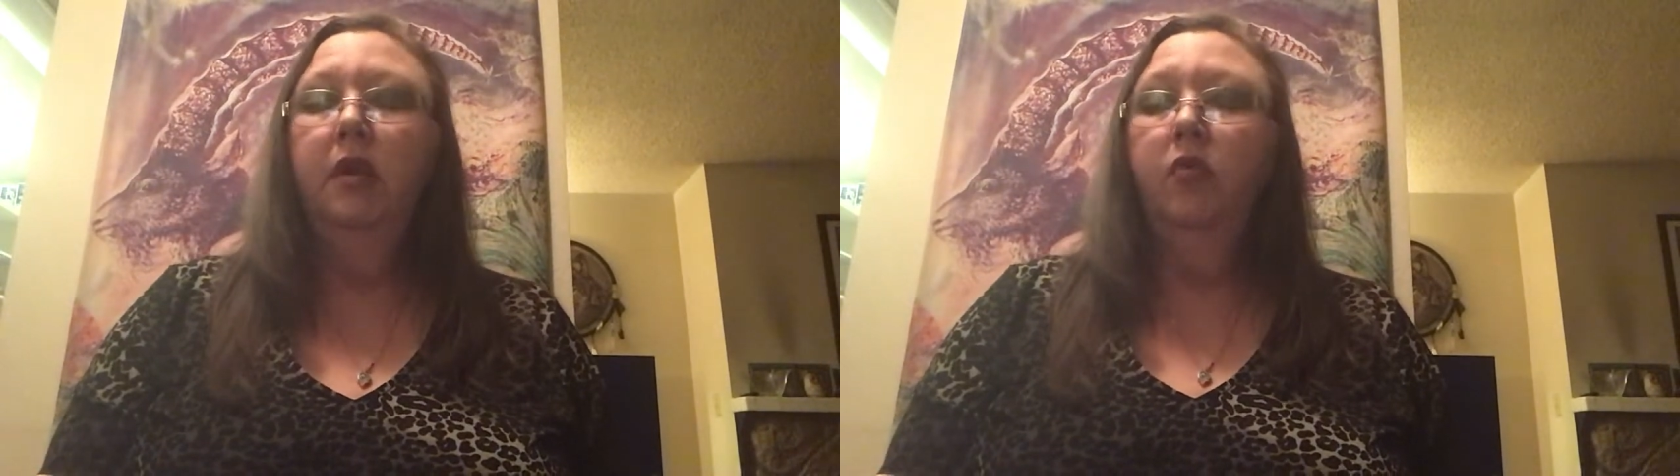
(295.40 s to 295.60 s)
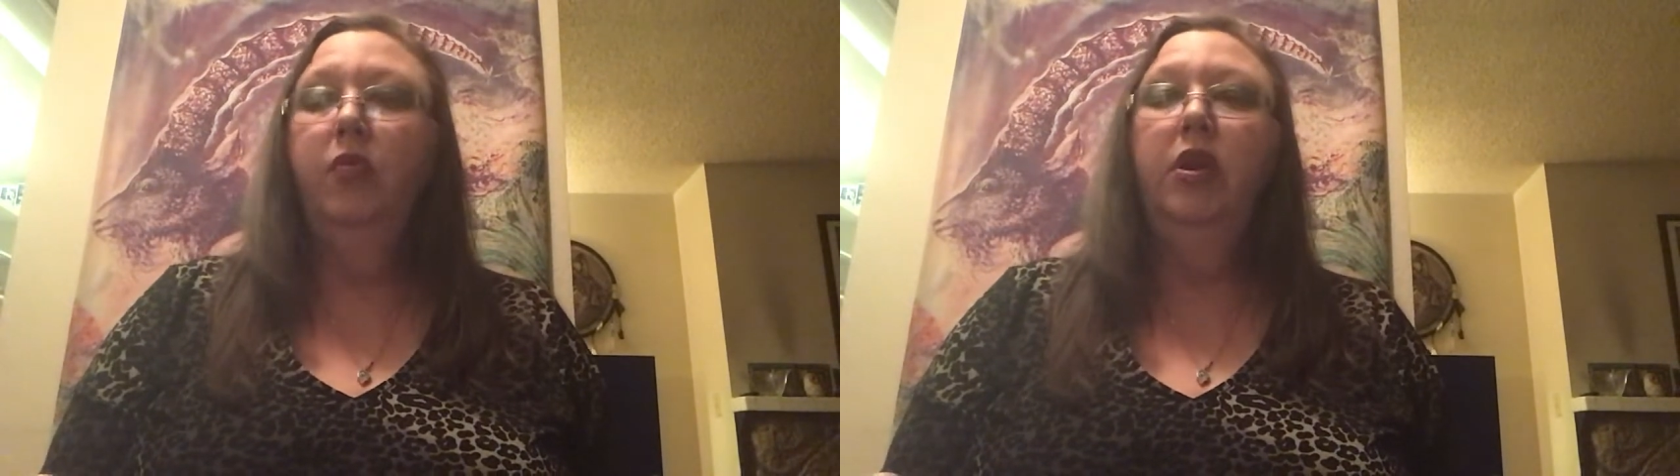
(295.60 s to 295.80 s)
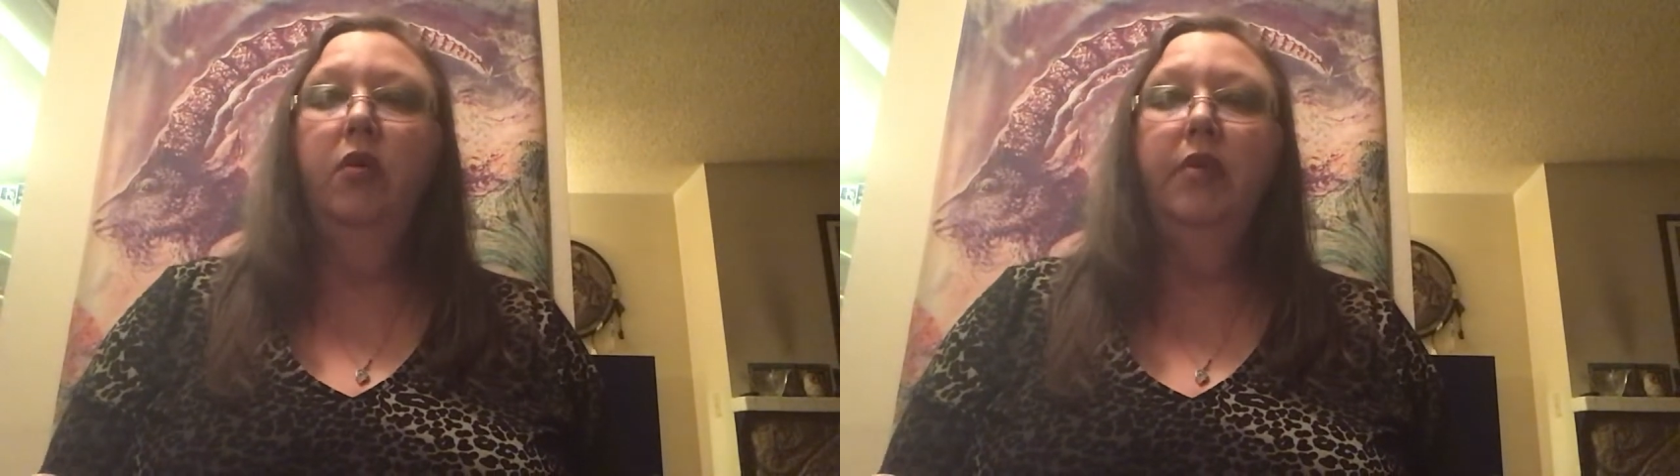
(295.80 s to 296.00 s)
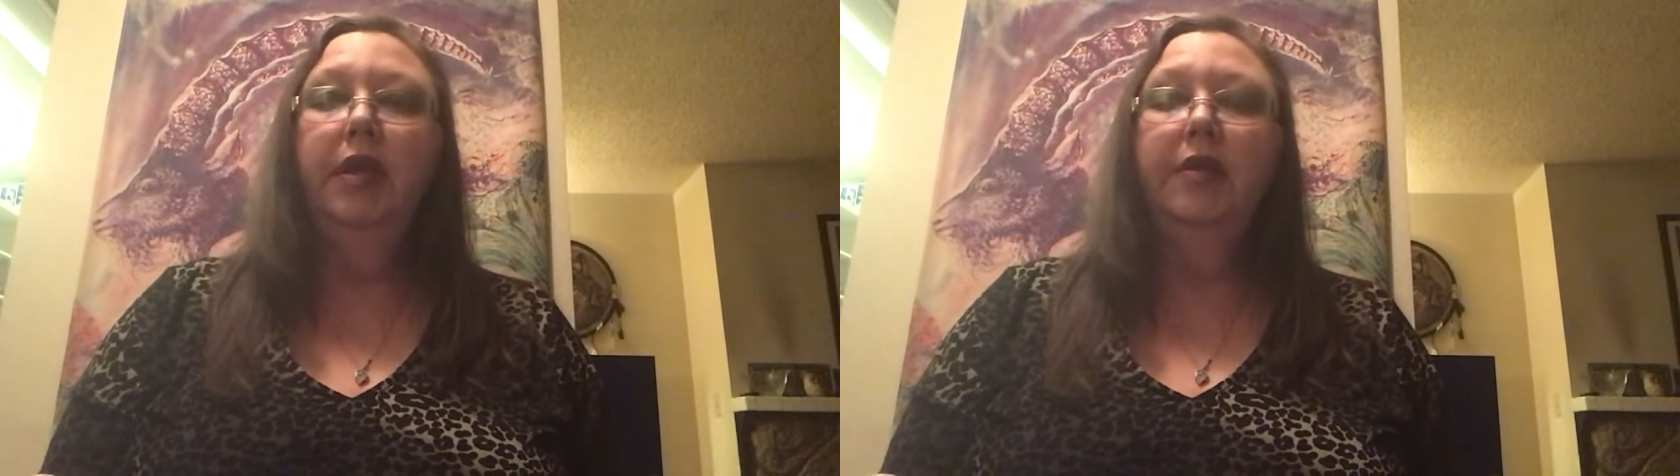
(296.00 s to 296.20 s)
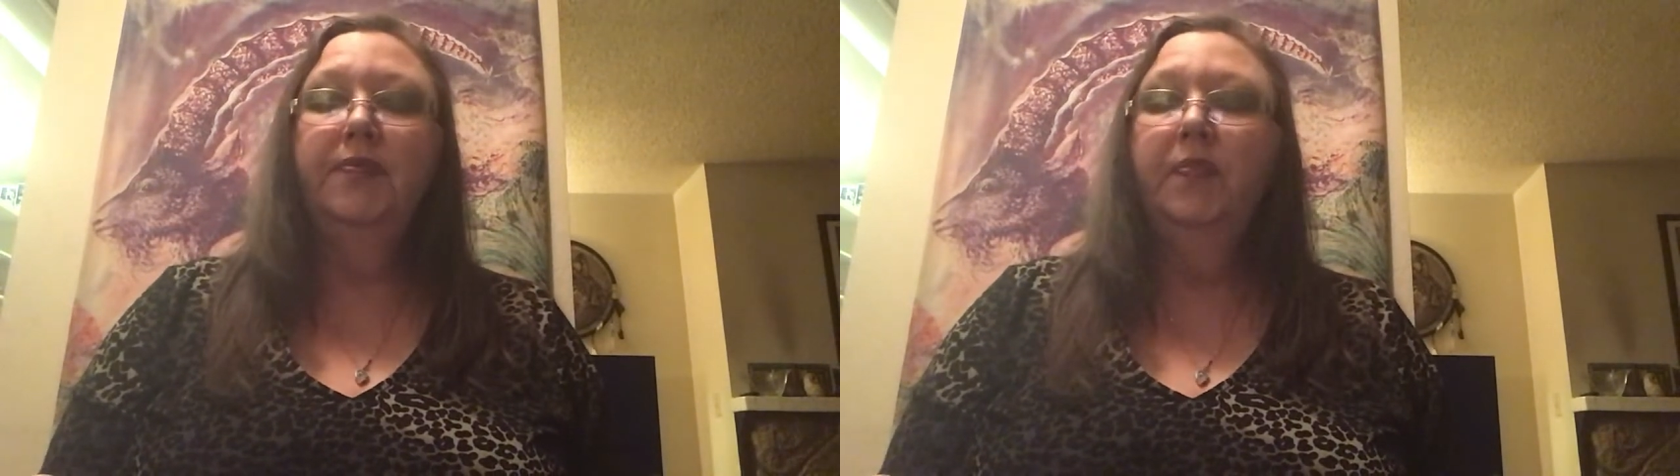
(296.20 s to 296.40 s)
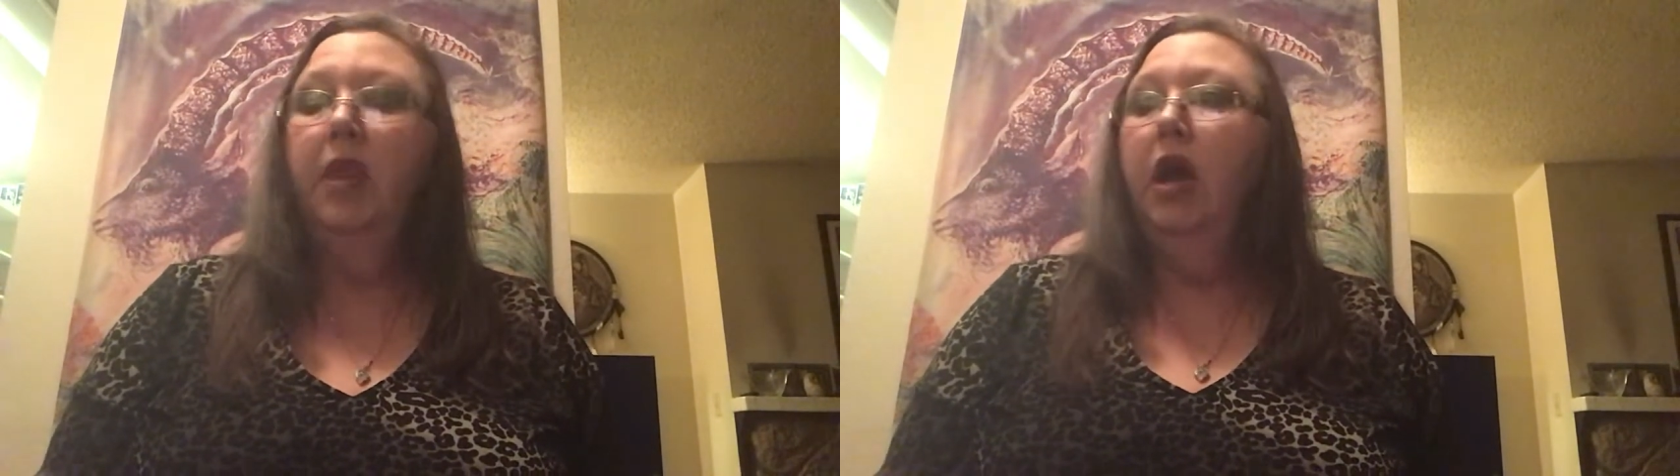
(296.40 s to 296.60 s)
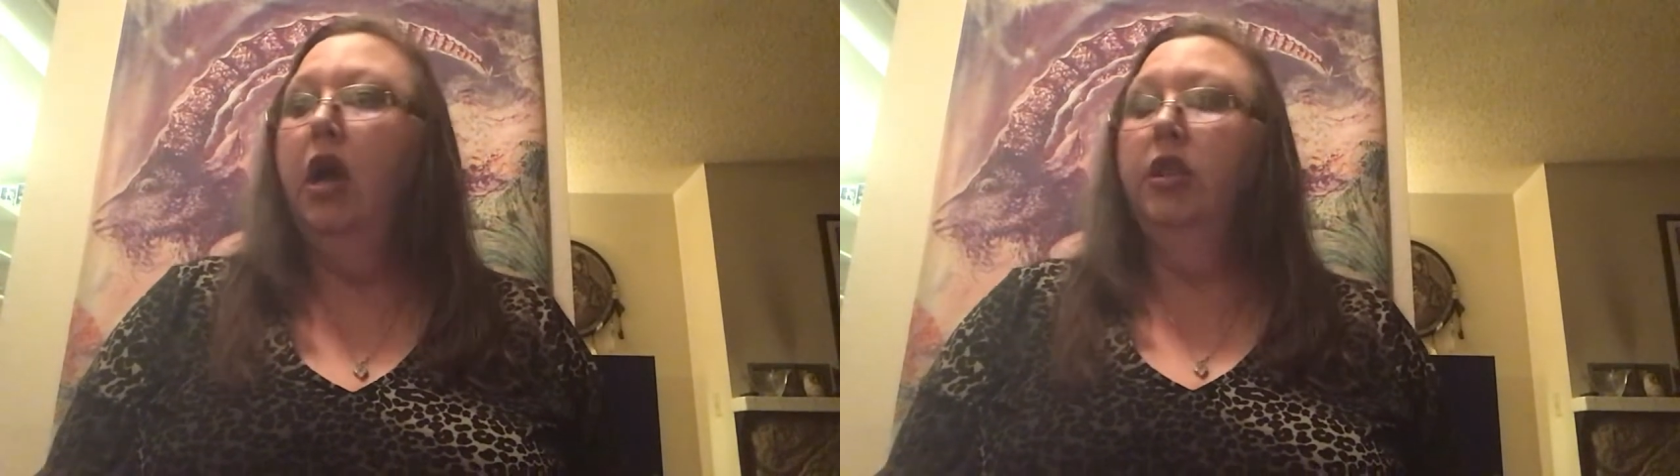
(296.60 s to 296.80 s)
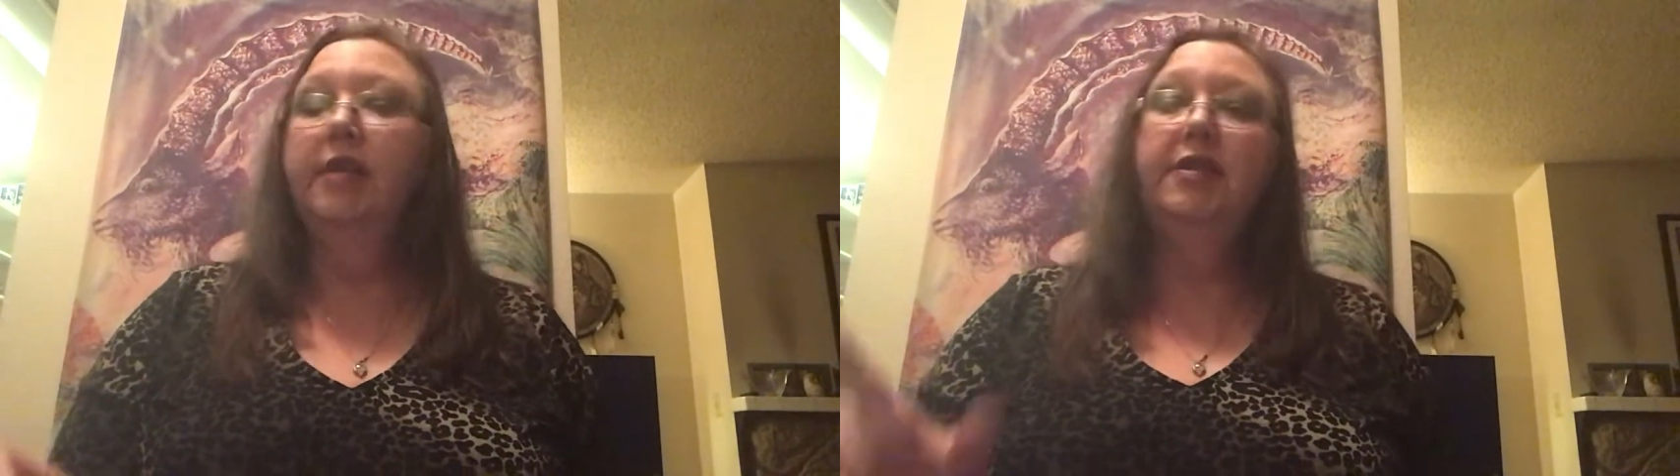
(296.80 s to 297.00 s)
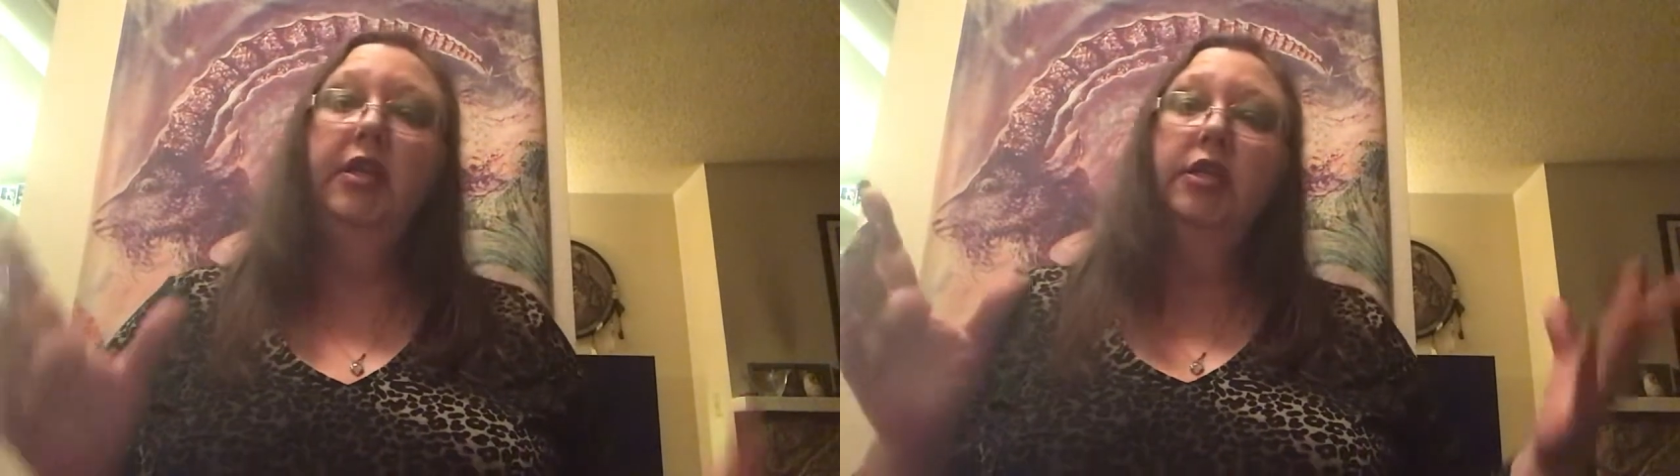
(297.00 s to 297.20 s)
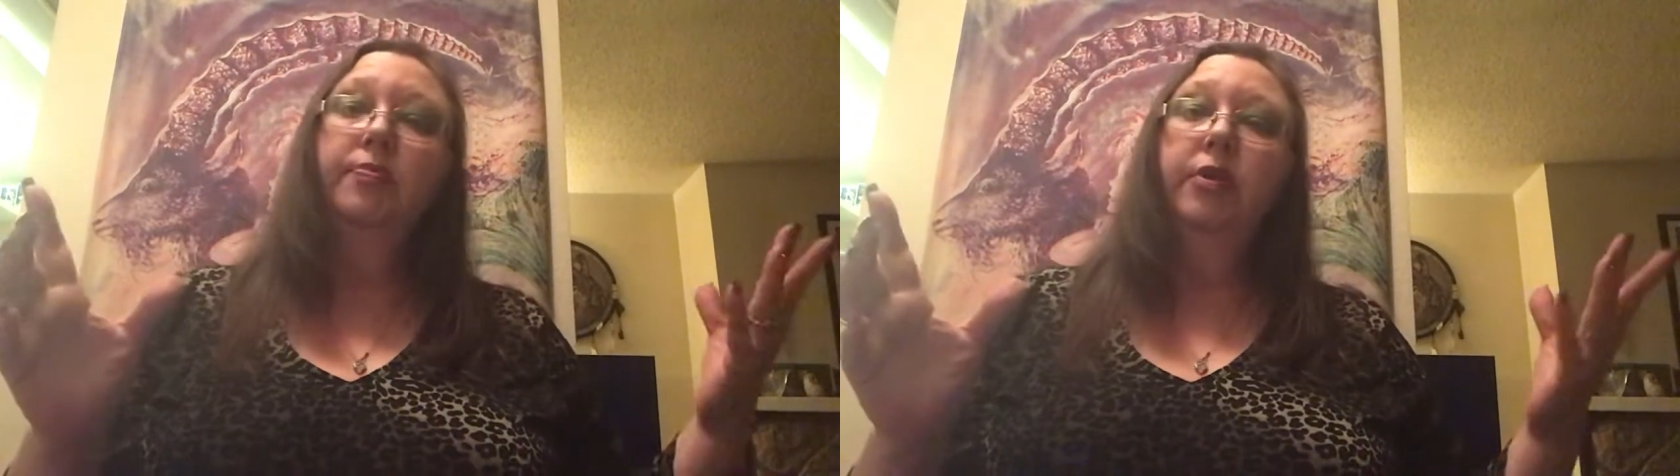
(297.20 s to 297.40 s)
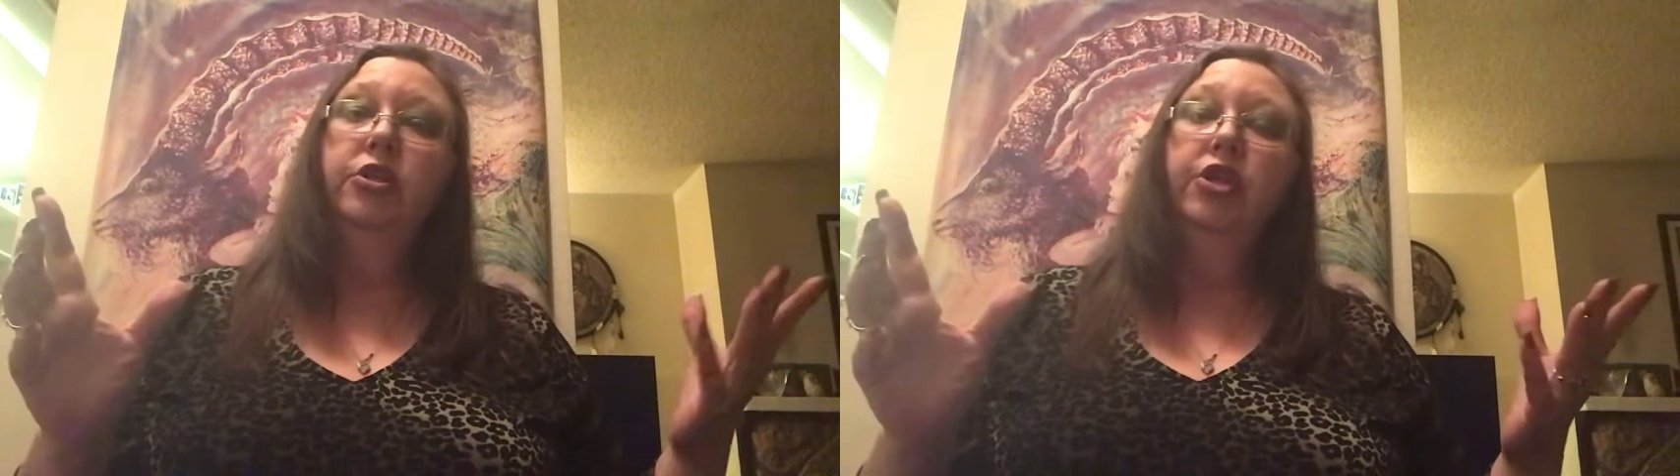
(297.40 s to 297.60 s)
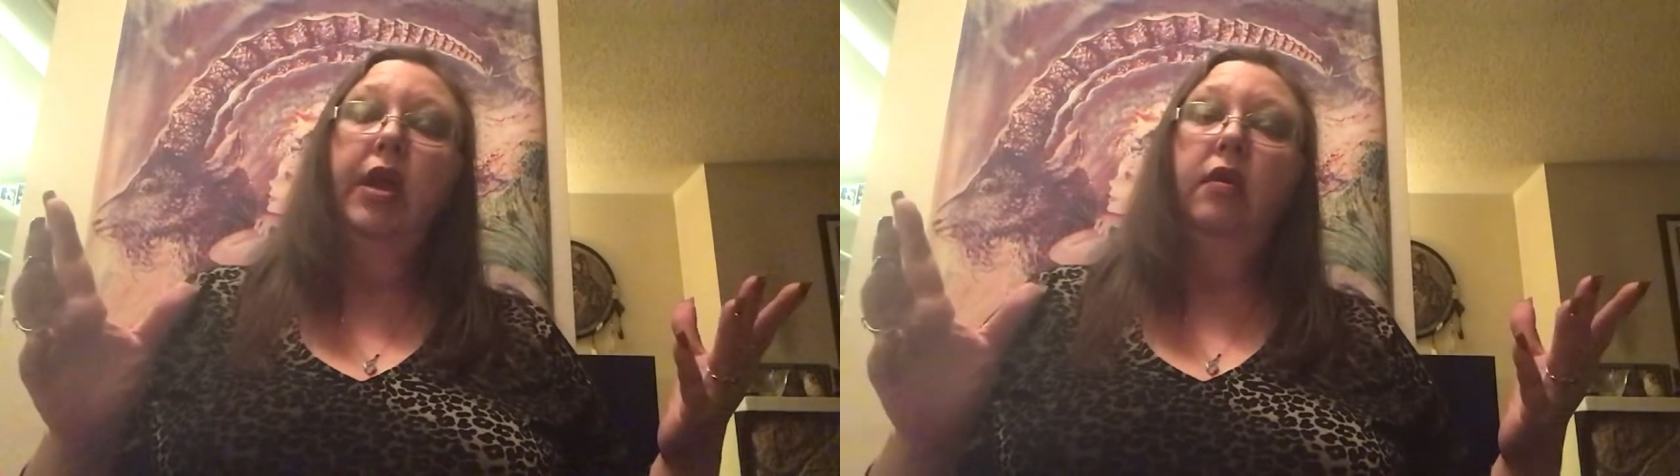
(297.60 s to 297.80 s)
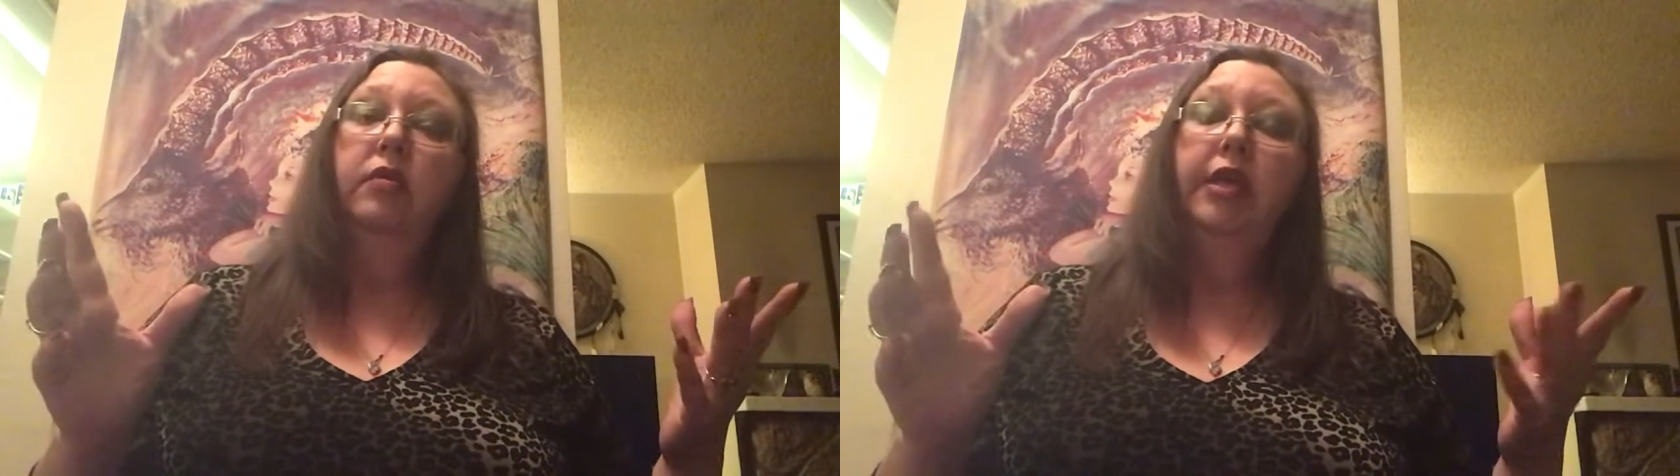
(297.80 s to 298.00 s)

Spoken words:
We know he is. Unless he gets put in jail.